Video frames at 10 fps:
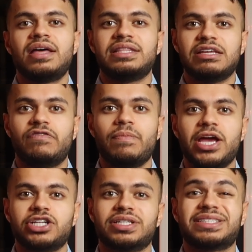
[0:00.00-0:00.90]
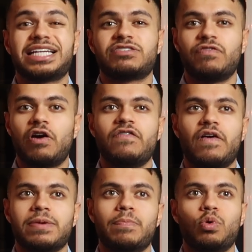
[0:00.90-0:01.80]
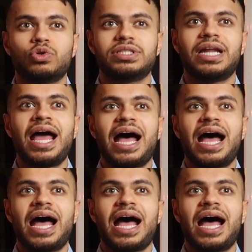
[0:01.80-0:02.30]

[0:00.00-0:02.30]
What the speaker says: the information, as that's very, very important,